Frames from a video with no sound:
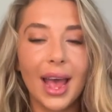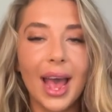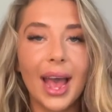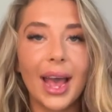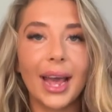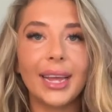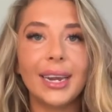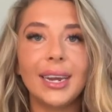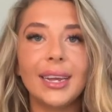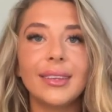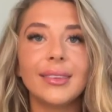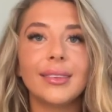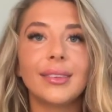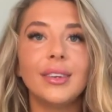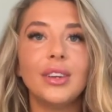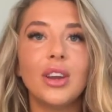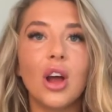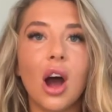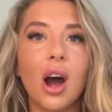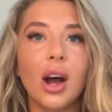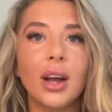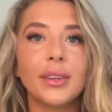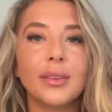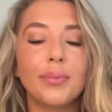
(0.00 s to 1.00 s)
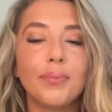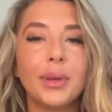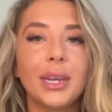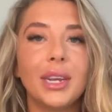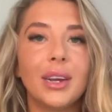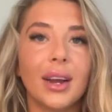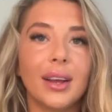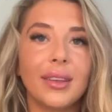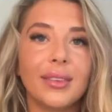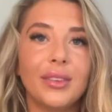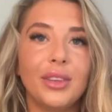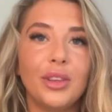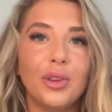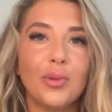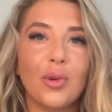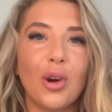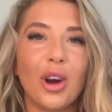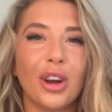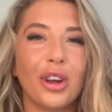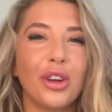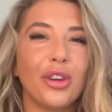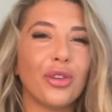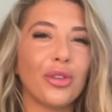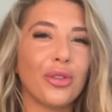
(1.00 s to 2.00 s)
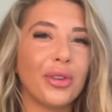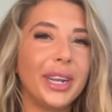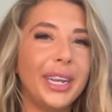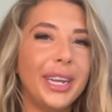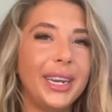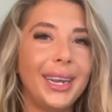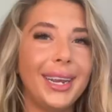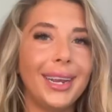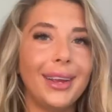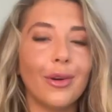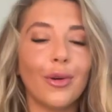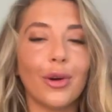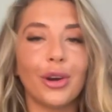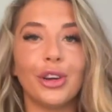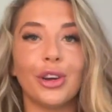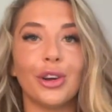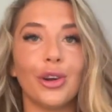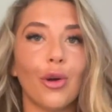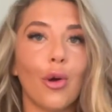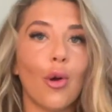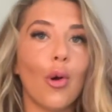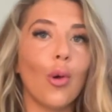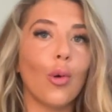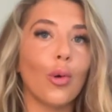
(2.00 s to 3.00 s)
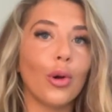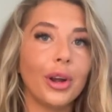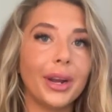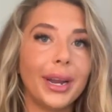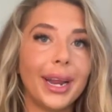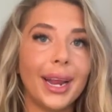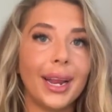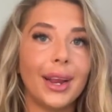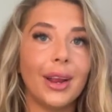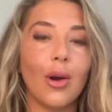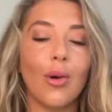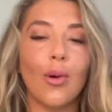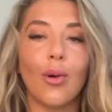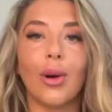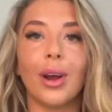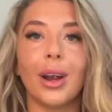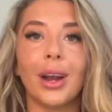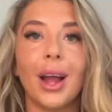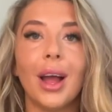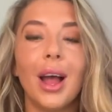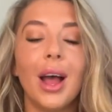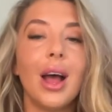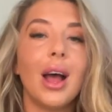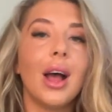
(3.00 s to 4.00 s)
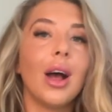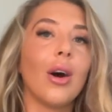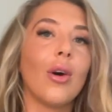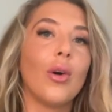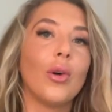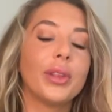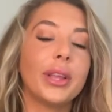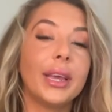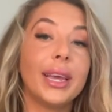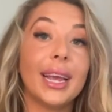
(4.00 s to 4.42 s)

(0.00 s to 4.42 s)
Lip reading: It is not because you are greedy or you're hoarding or holding.